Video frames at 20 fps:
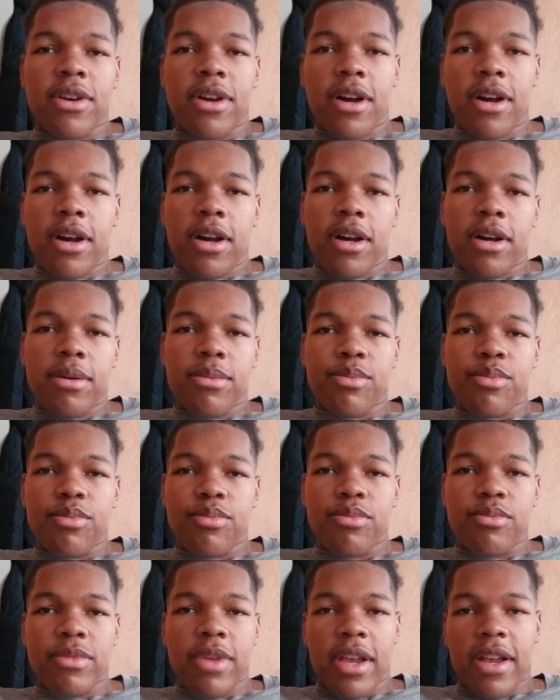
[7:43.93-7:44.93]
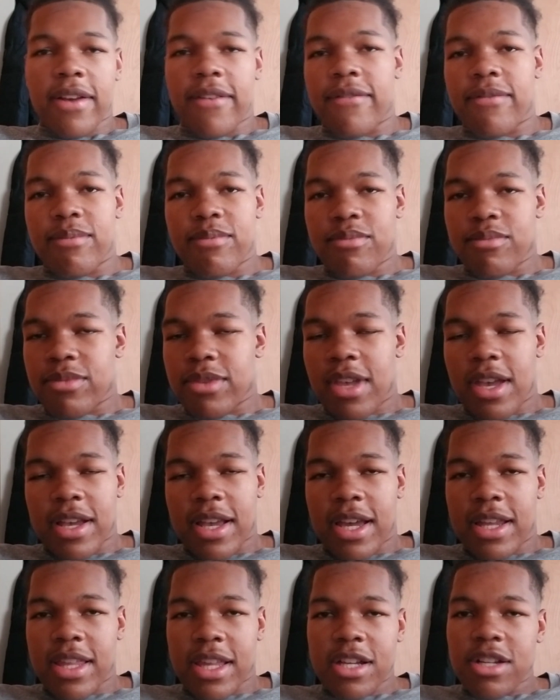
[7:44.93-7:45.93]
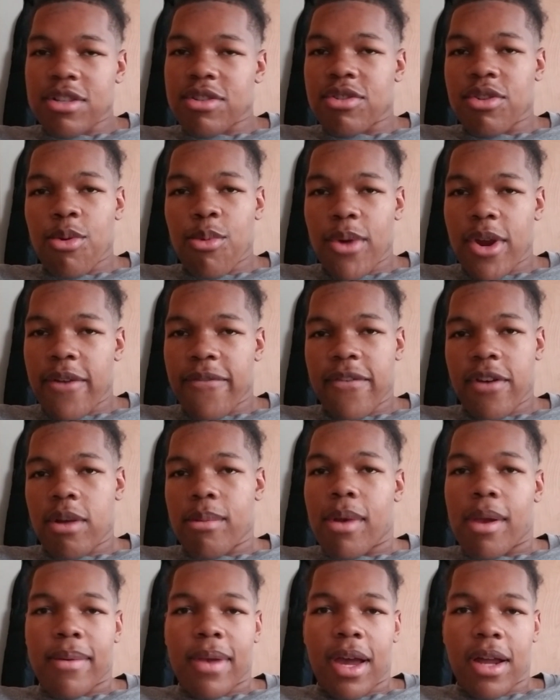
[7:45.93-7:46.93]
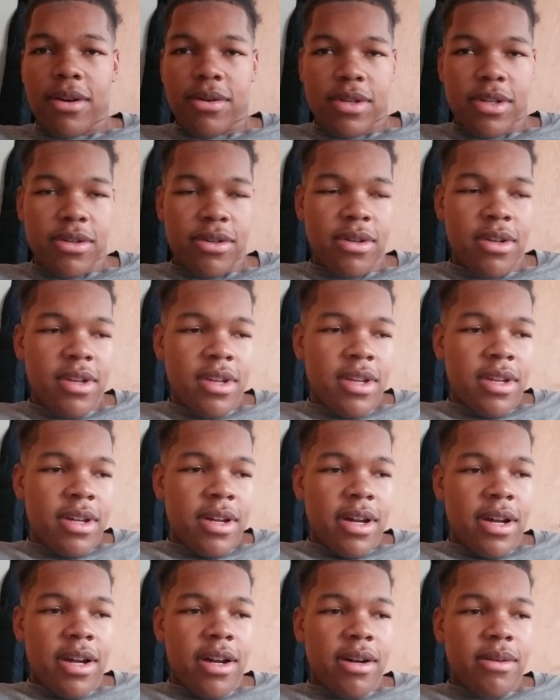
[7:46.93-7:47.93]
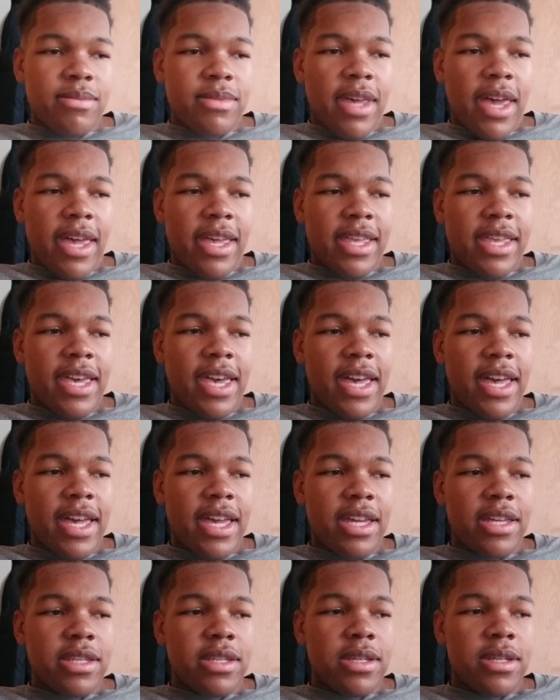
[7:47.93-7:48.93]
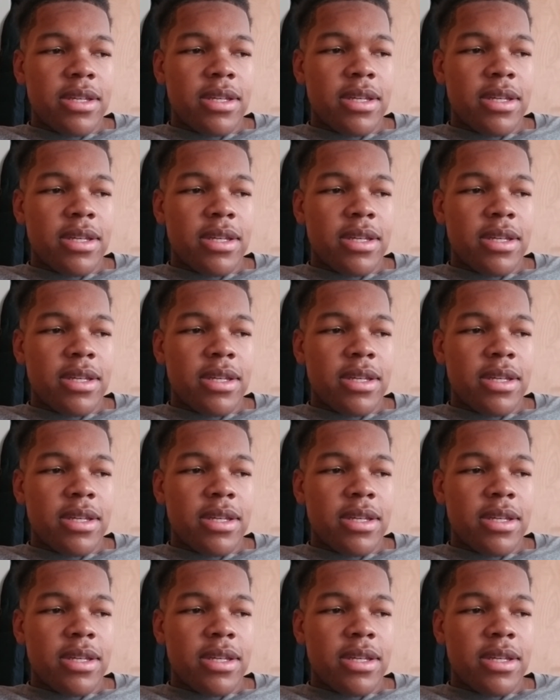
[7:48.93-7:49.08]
kind of like a career fair, maybe, I don't know, that can